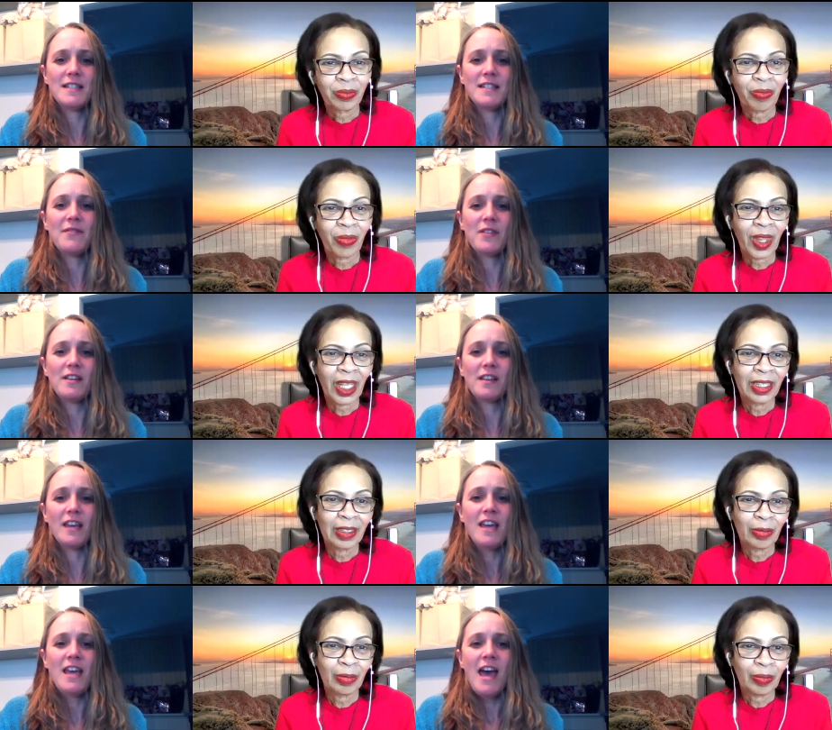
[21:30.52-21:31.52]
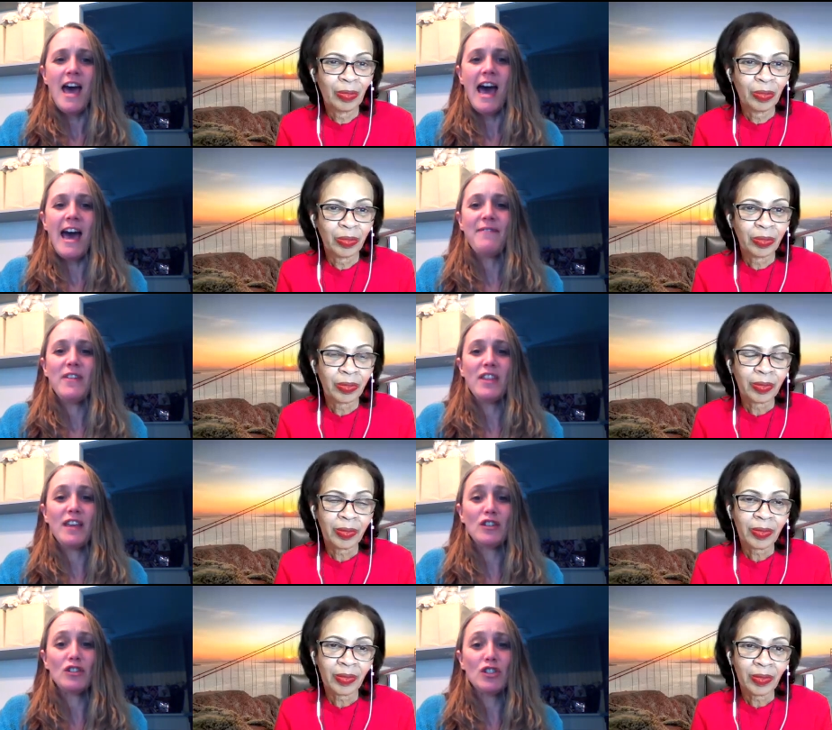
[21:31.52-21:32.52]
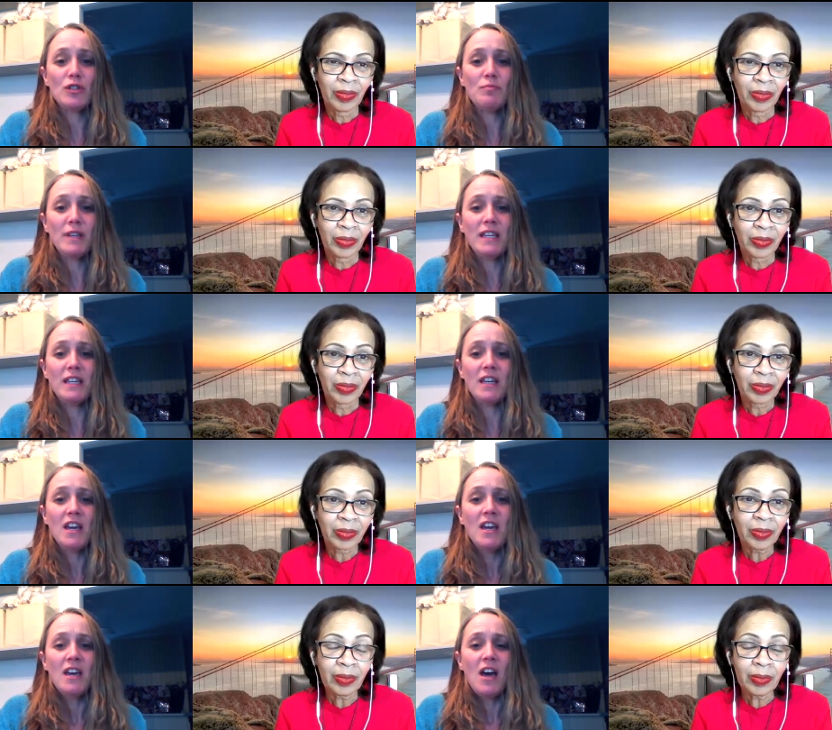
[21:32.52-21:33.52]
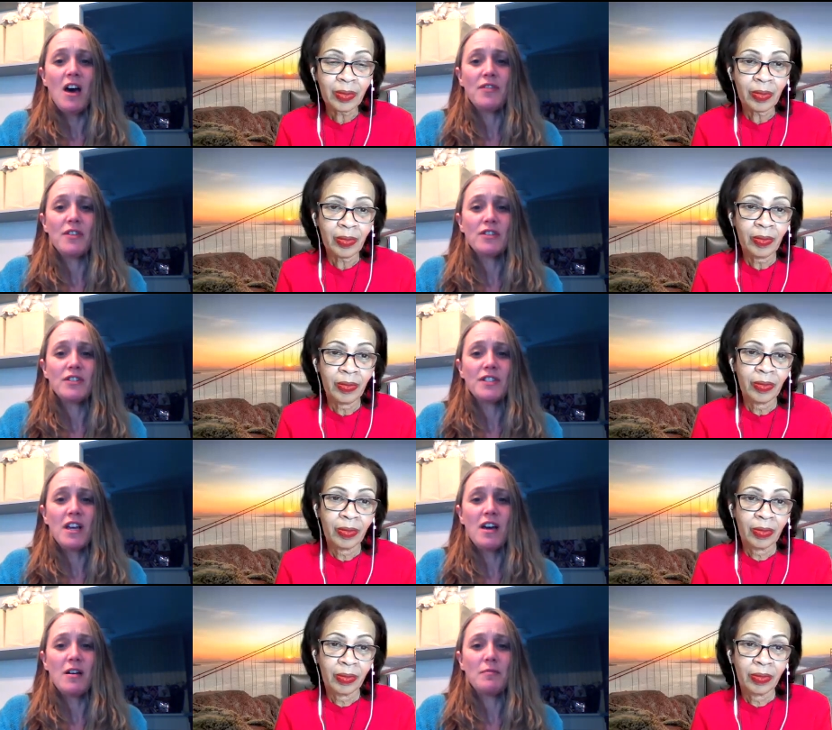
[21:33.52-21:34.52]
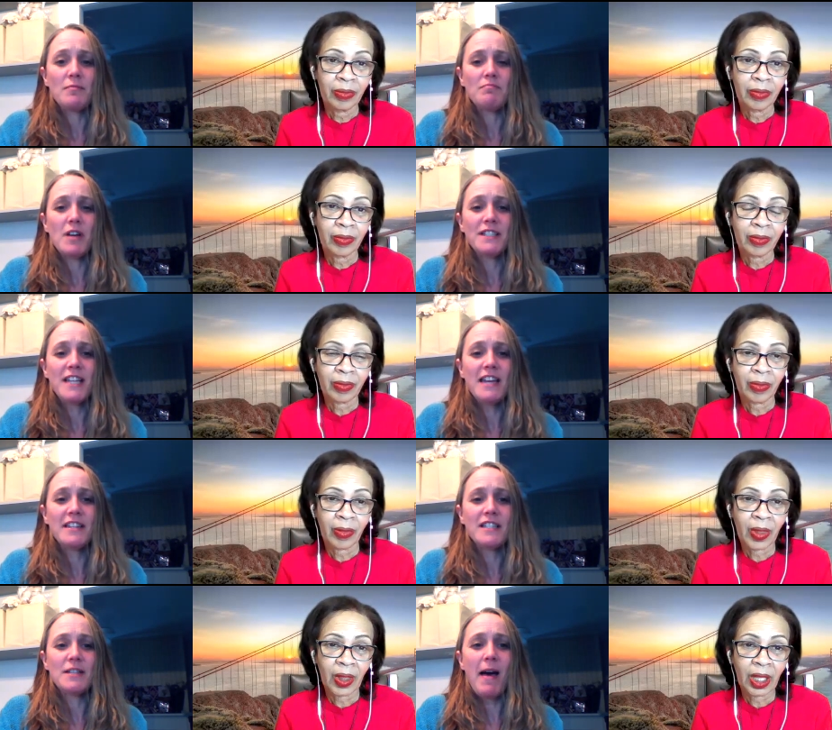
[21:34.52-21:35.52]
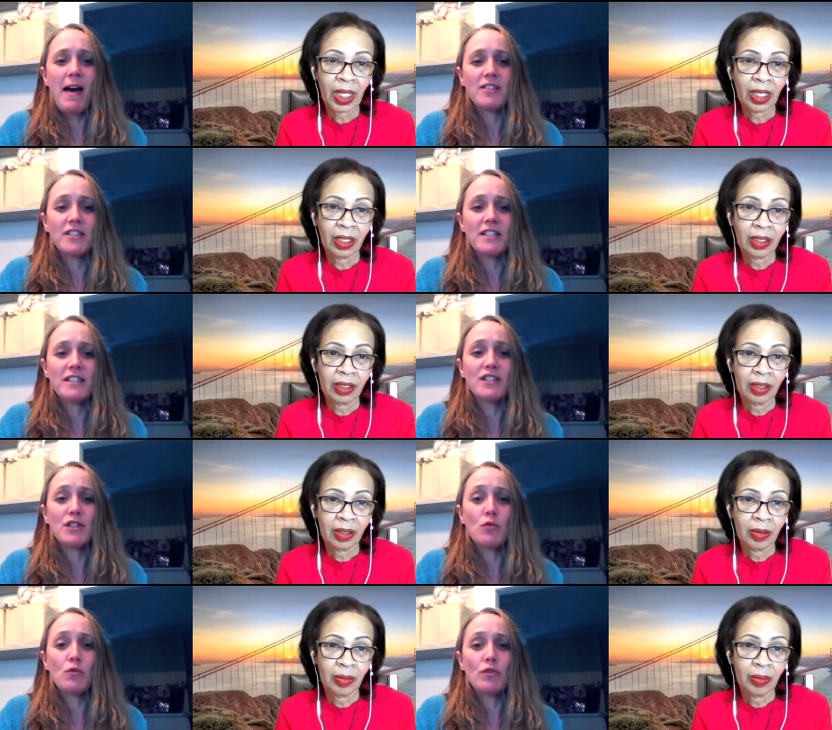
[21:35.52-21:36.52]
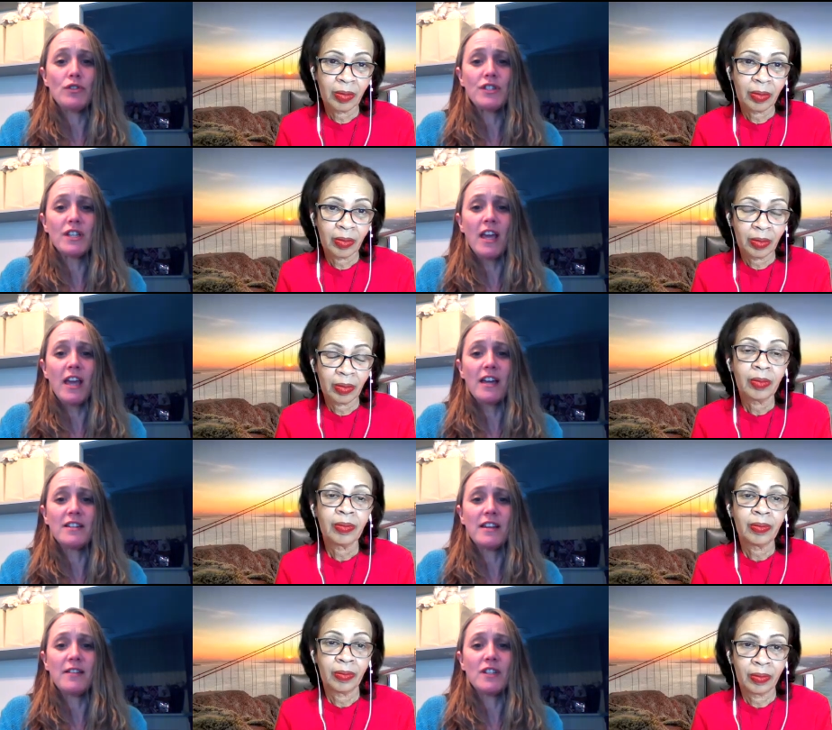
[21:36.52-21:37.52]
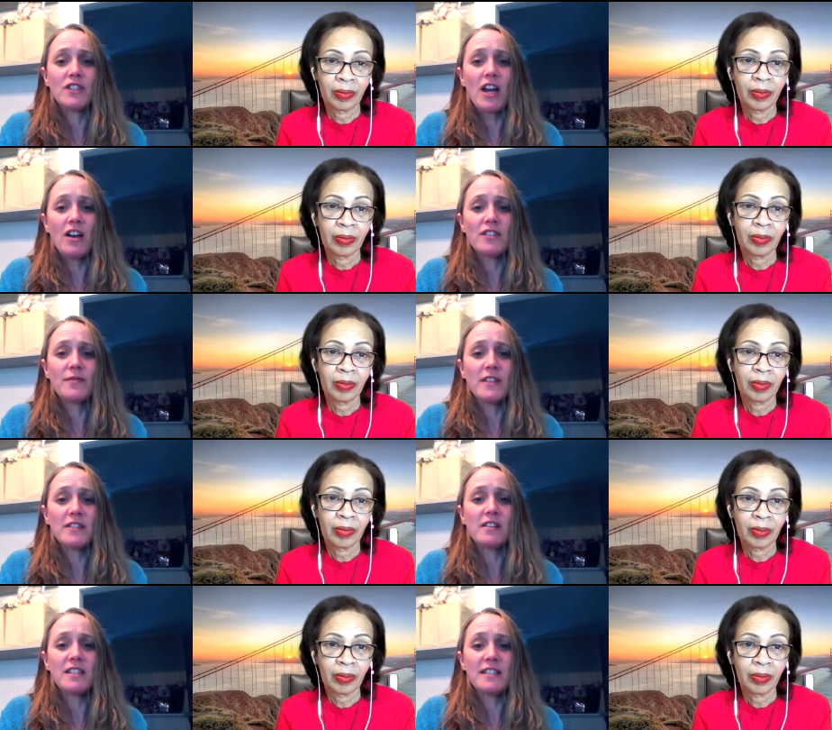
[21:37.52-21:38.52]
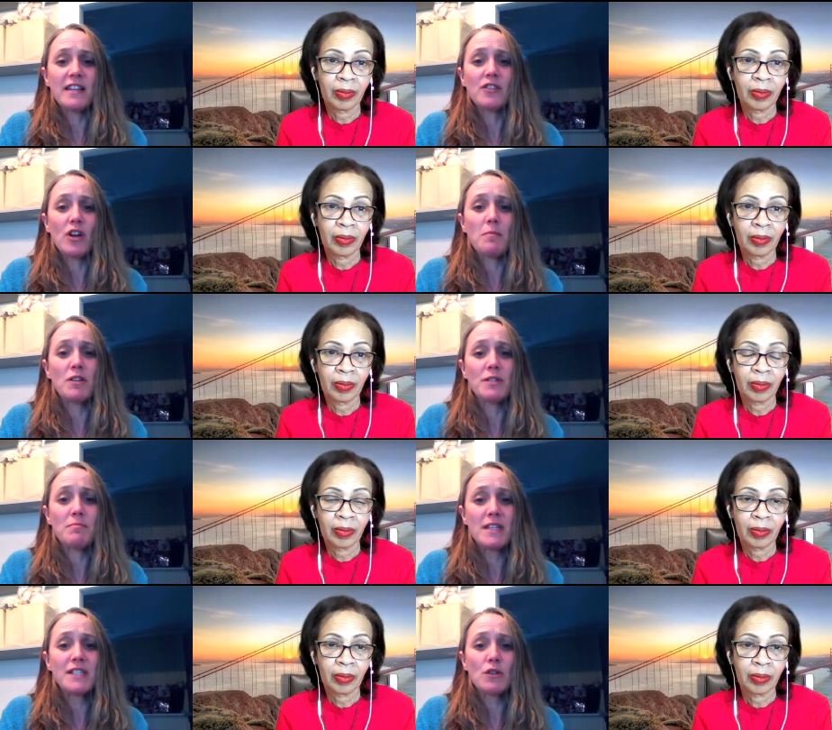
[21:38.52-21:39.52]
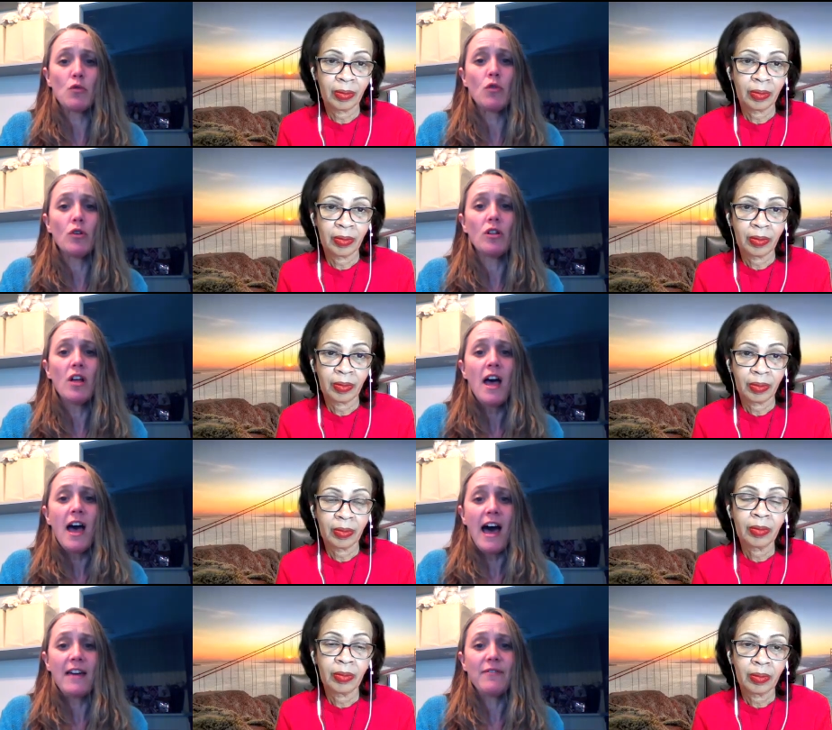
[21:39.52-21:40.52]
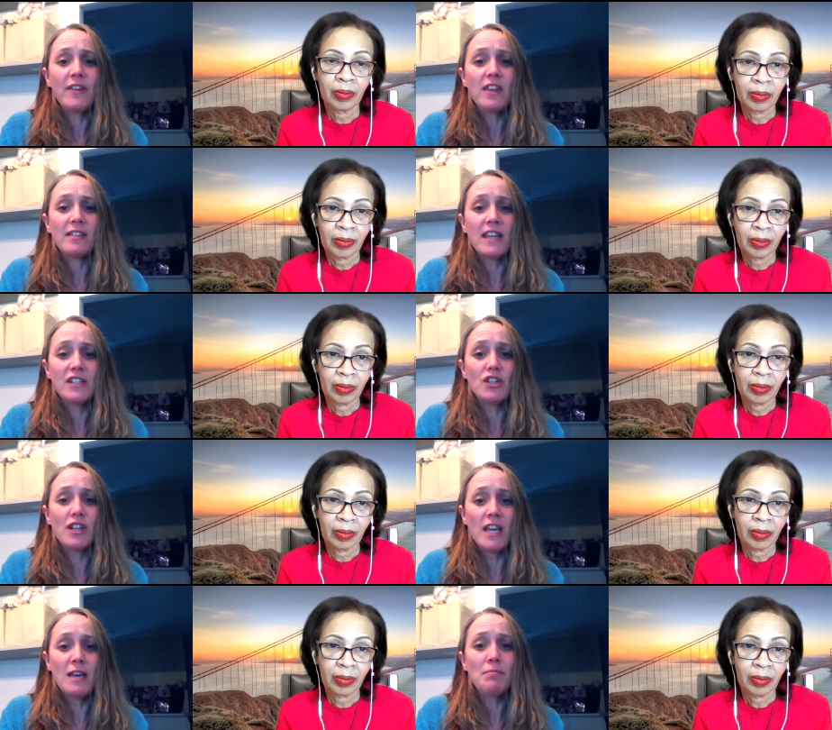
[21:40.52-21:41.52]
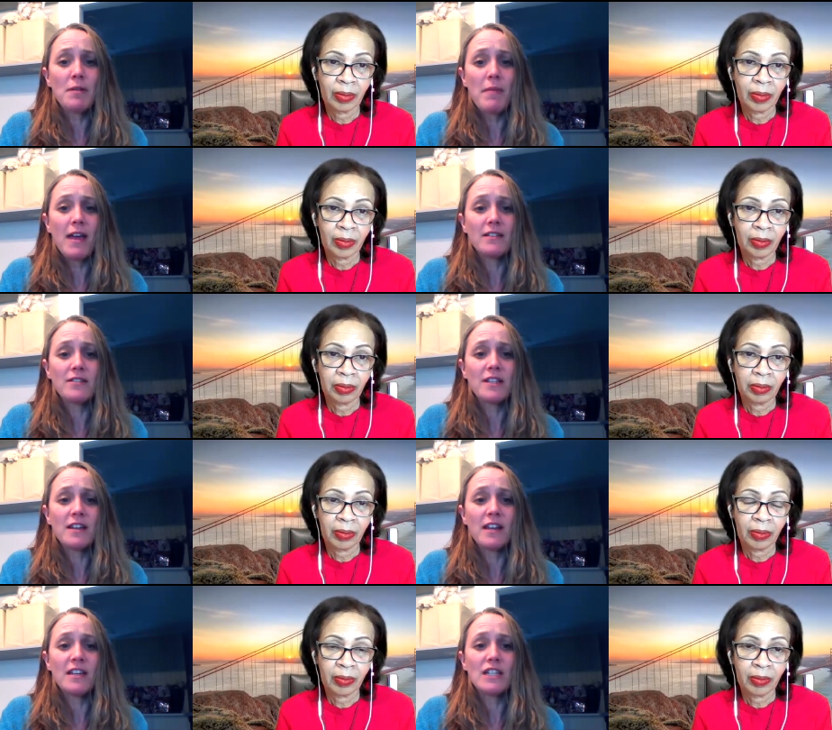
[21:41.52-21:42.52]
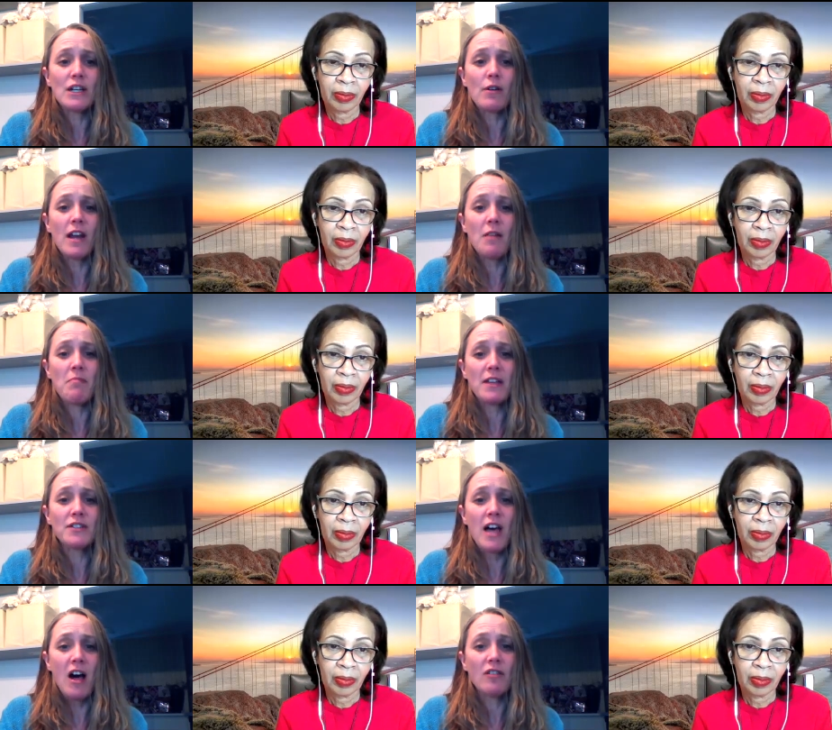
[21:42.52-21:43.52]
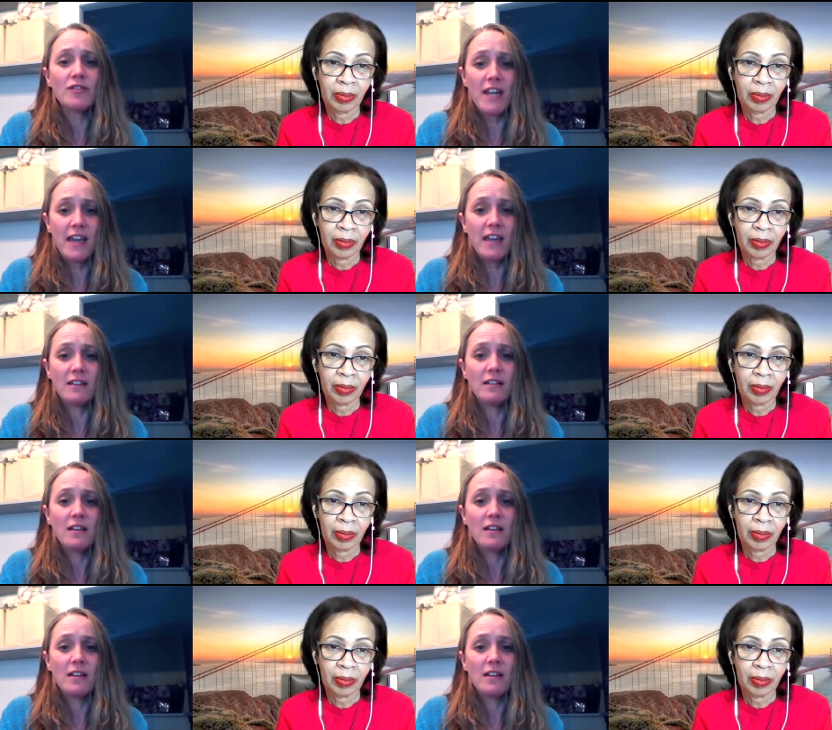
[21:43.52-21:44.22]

Speaker 1: definitely. I feel like there should be, uh, there's uh, attendance policies in schools. And if the child is physically sick, they're able to miss school. I feel like they should implement and integrate a mental health day